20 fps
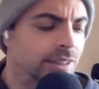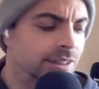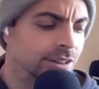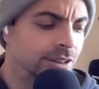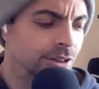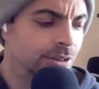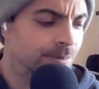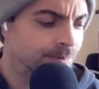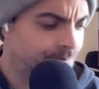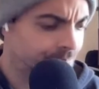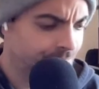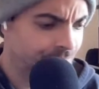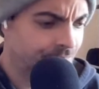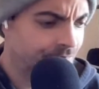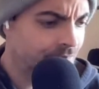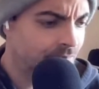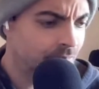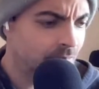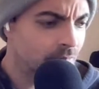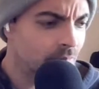So
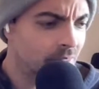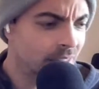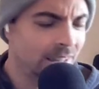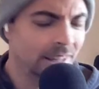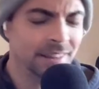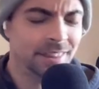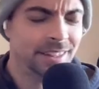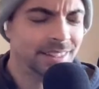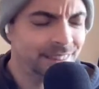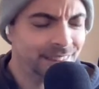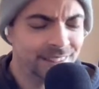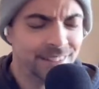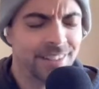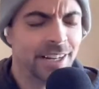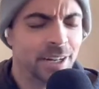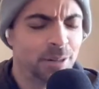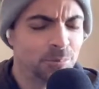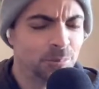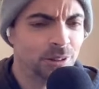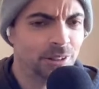I think the
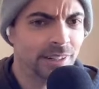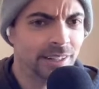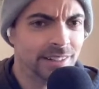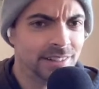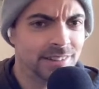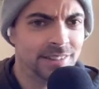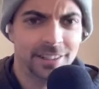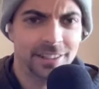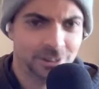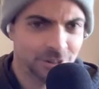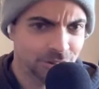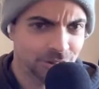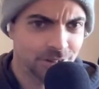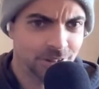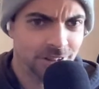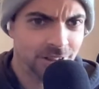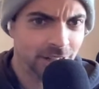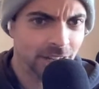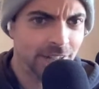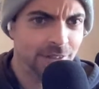number, it's
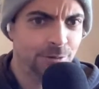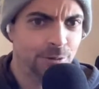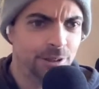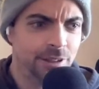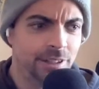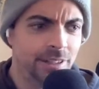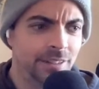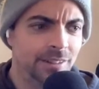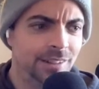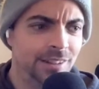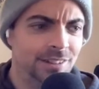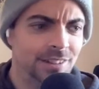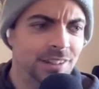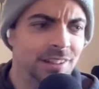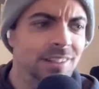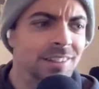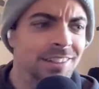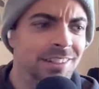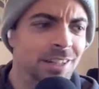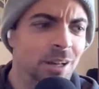kind of ridiculous. I
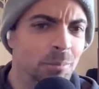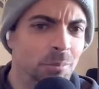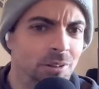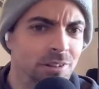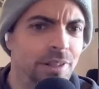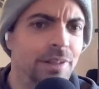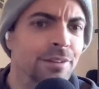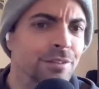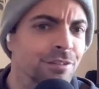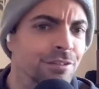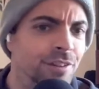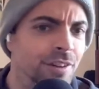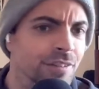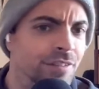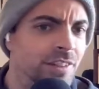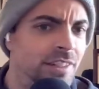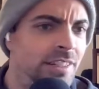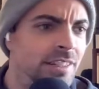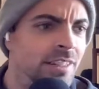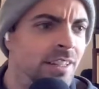think the number is like
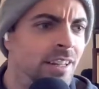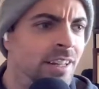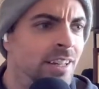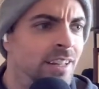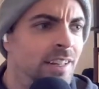50.